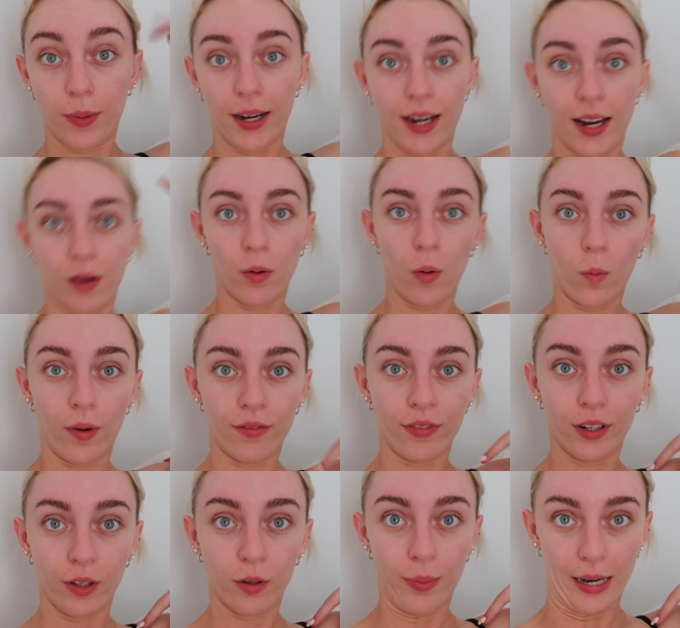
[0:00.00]
went and went for
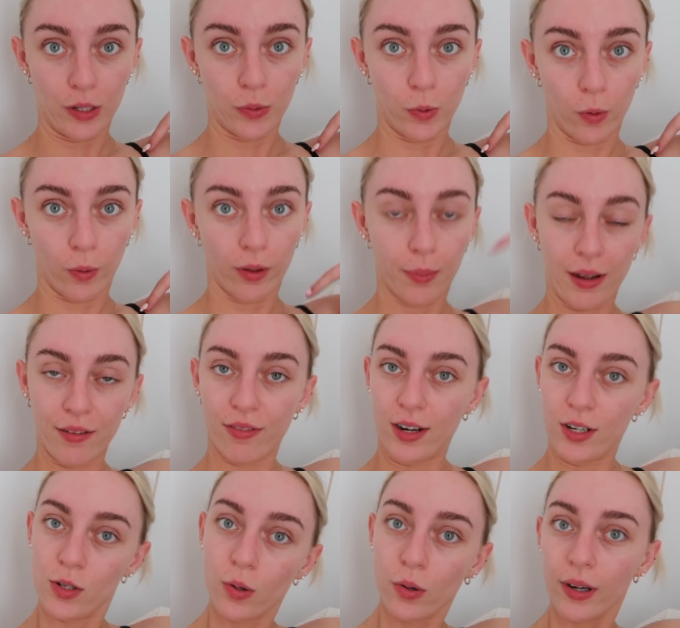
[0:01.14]
a little beach walk with my
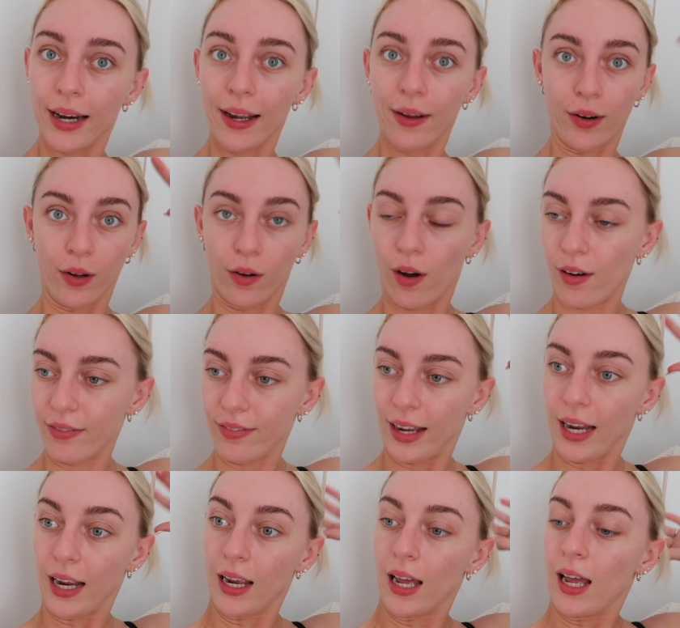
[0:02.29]
friend Tori, got a
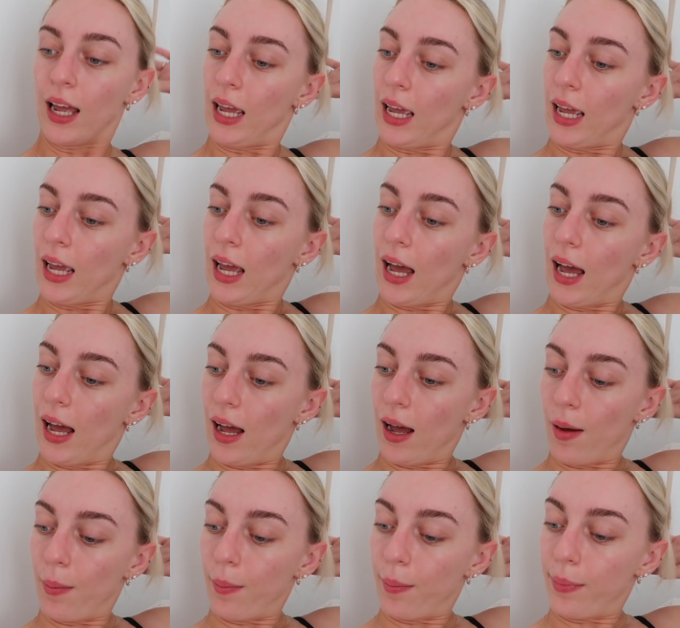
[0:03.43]
coffee.
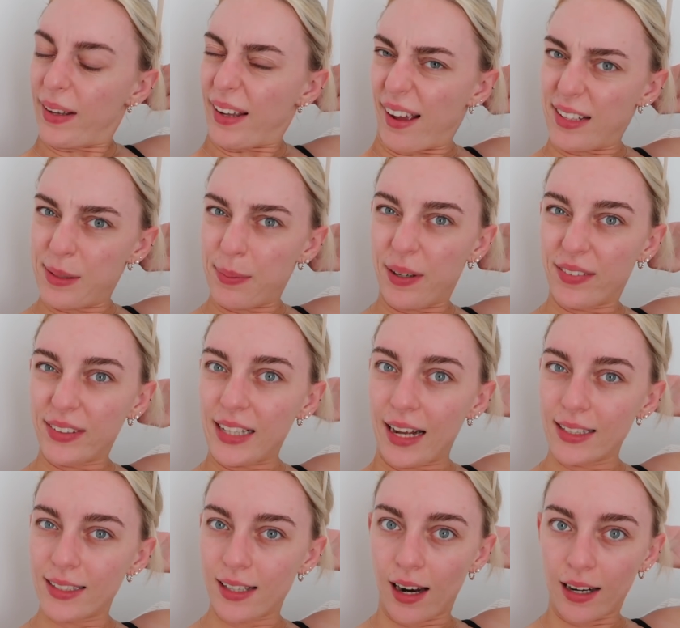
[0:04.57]
But yeah, it's a bit of a
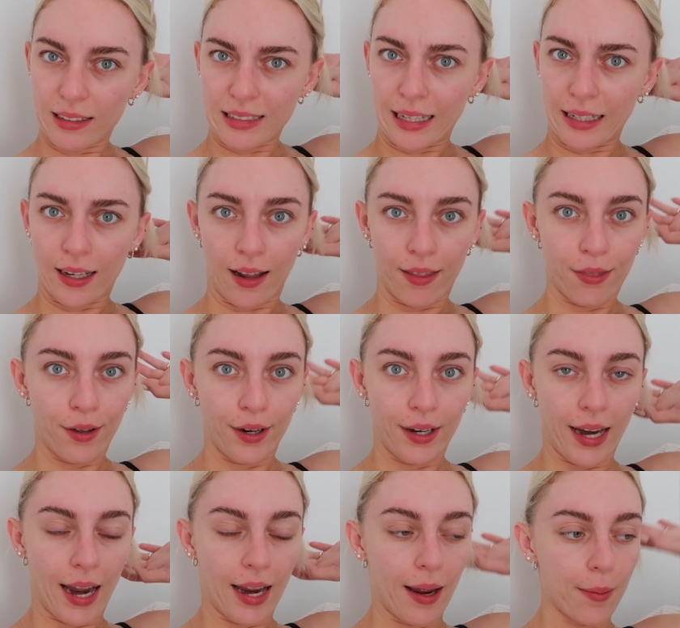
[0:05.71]
late start. It's like 9:30
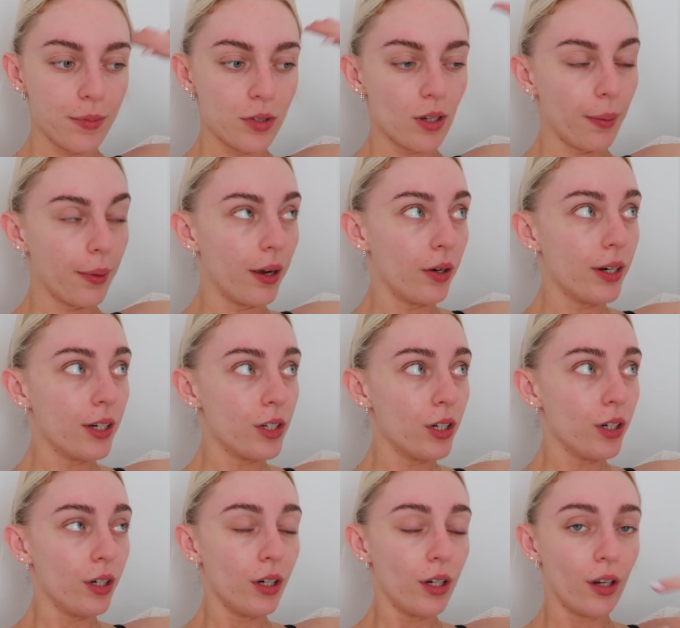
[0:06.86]
a.m. So I'm going
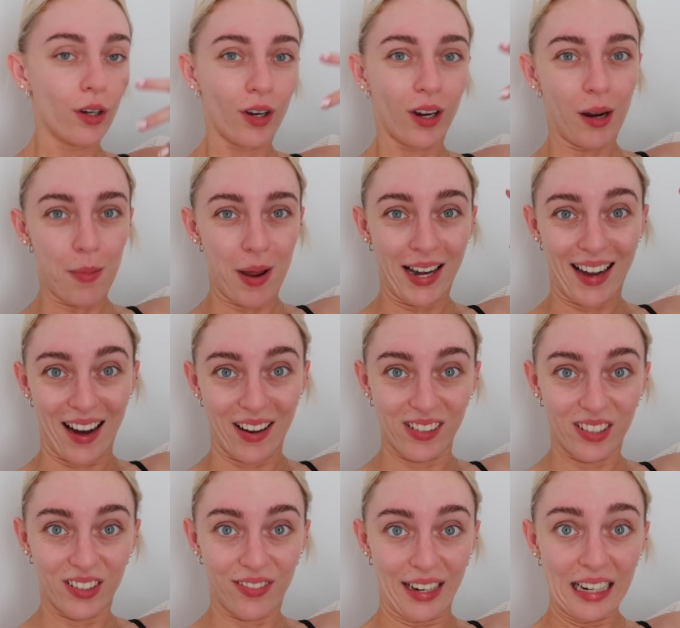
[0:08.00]
to go get my
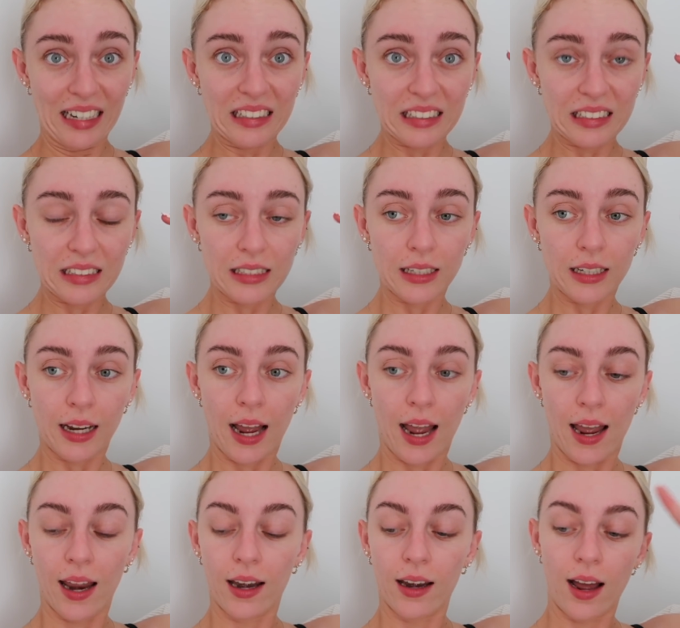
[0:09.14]
nails fixed.
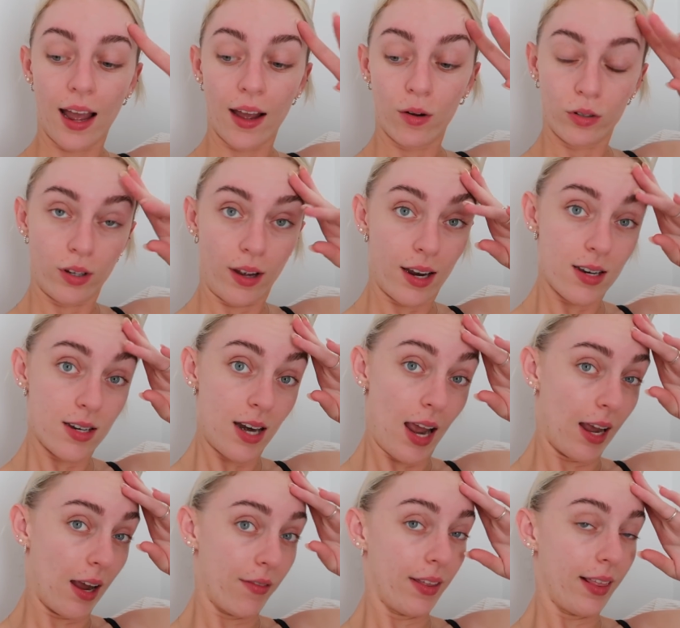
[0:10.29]
And I also had to
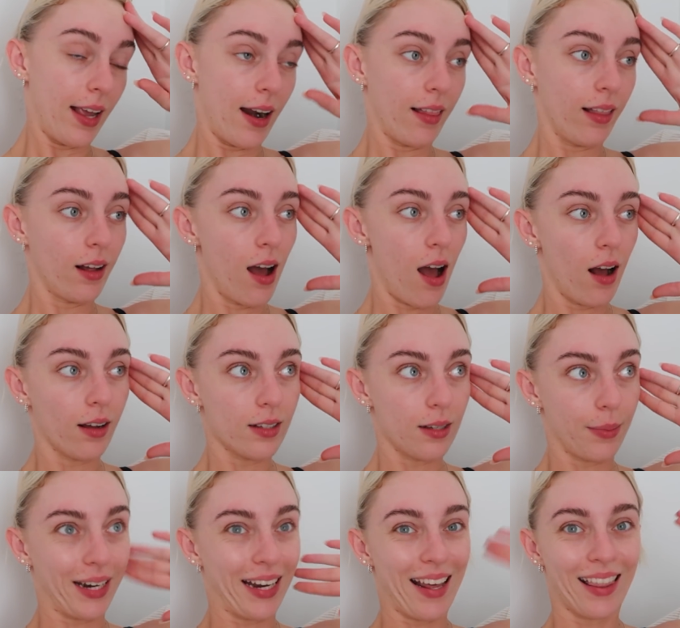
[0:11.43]
take everything out of the car because I'm
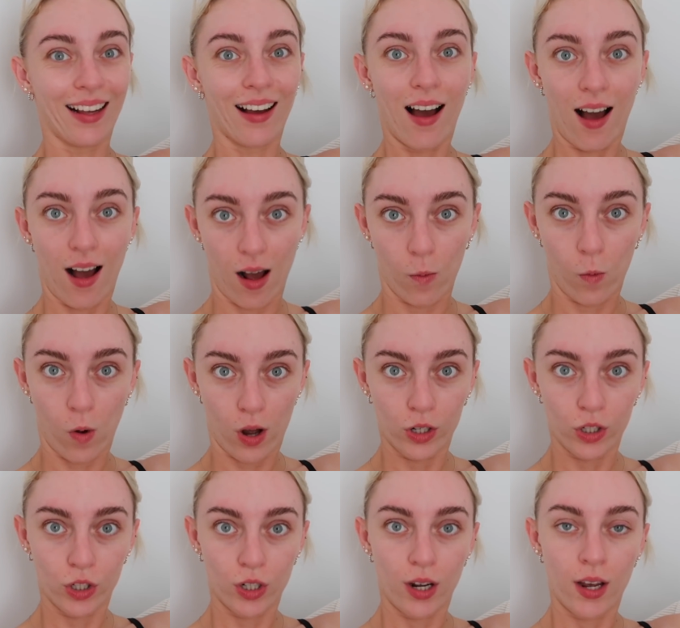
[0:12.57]
going to get the car
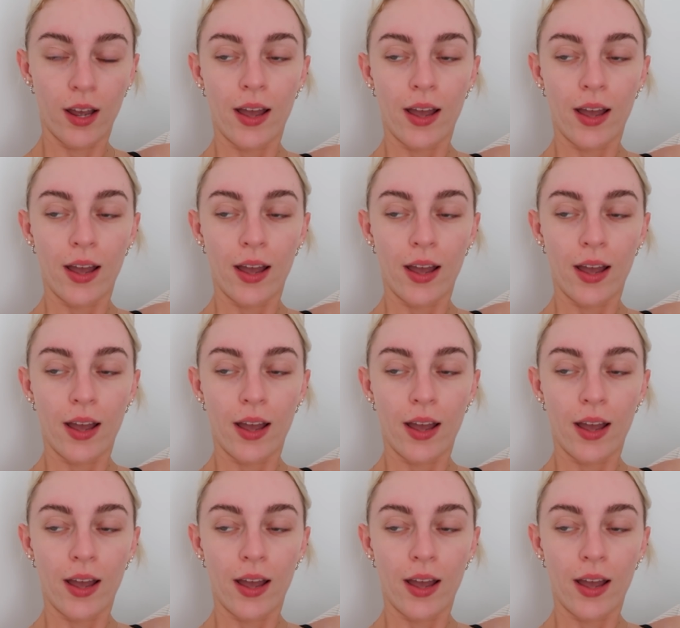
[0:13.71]
washed